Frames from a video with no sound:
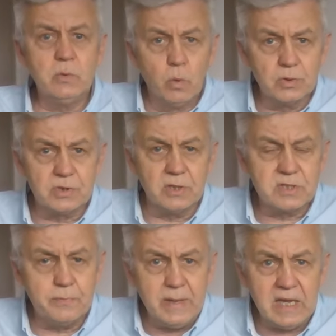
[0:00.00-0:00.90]
Wooster
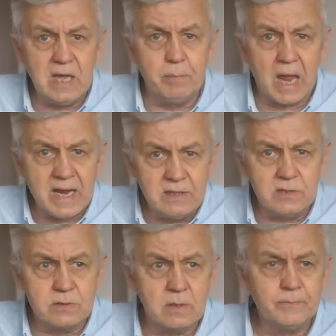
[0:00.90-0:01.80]
to Peaky
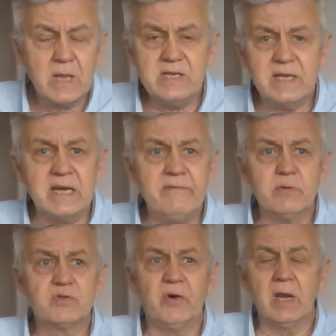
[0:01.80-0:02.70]
Blinders. He said
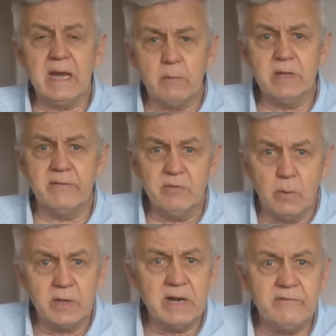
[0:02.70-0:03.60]
everyone's falling out with
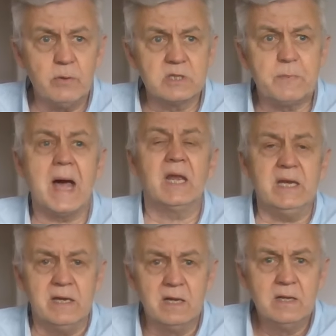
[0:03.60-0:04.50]
everyone and everyone's
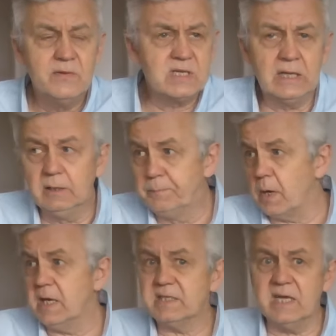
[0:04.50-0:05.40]
battling. There's little
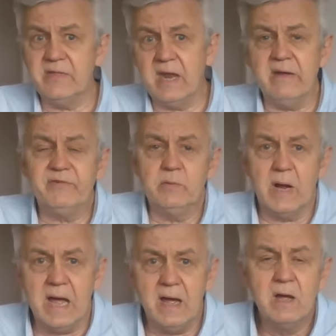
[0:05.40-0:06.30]
pockets here then
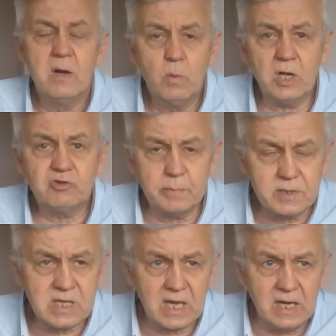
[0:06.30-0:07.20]
everywhere where trouble's
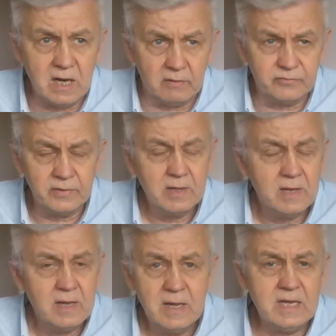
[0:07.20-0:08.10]
kicking off.
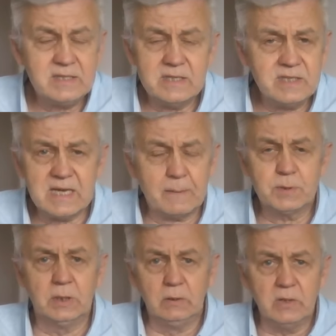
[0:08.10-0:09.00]
He says it's
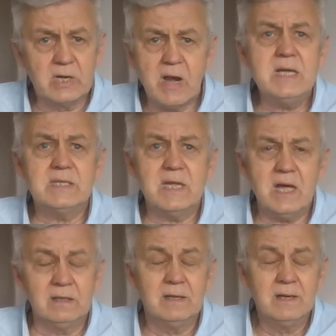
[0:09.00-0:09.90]
absolutely crazy.
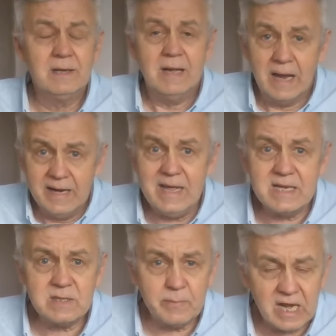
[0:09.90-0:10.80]
And it
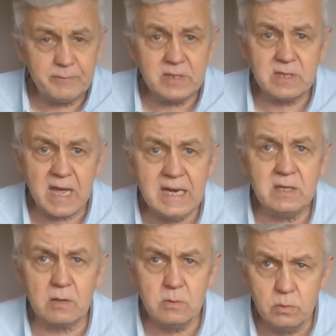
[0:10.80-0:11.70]
is. I mean, I've been to
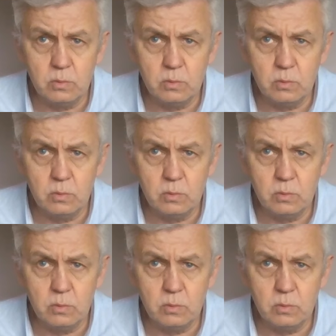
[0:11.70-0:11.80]
Haydock